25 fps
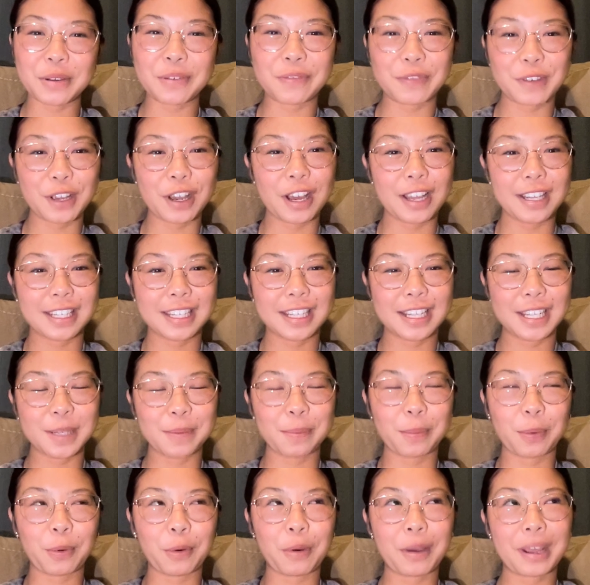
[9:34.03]
If you got to this
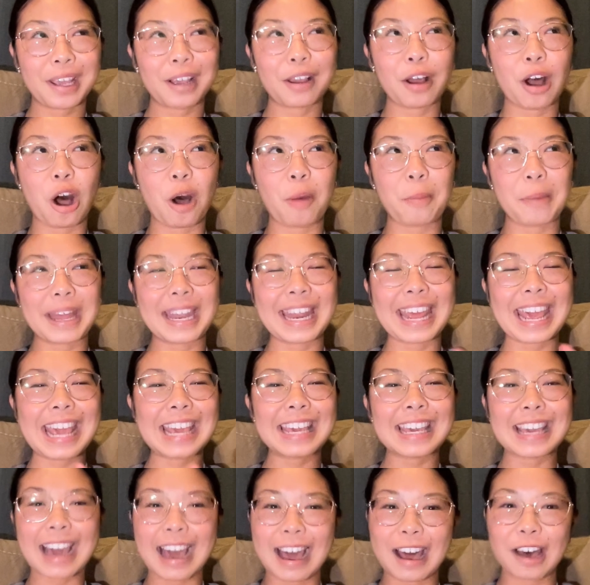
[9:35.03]
point, comment a
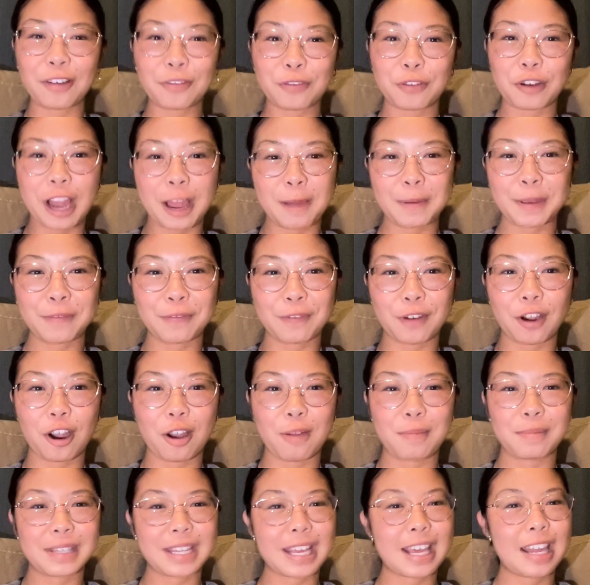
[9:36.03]
cow for Abby
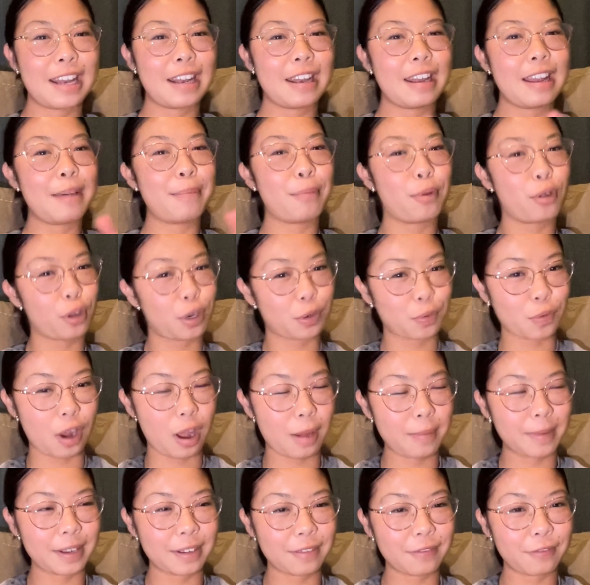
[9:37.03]
Farms and a bowl of
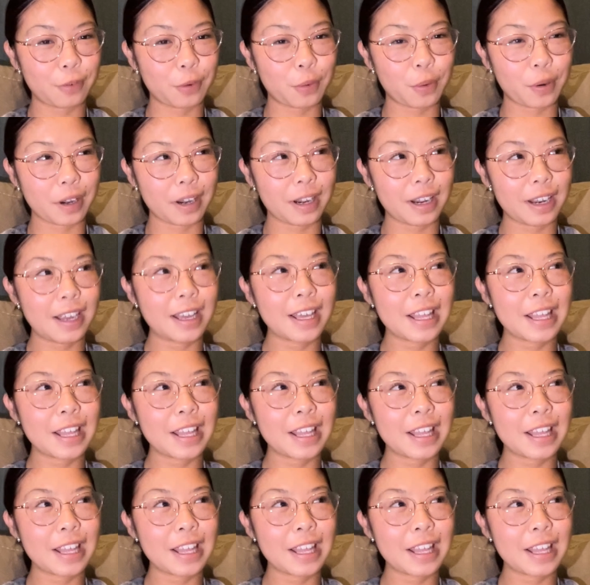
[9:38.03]
ramen for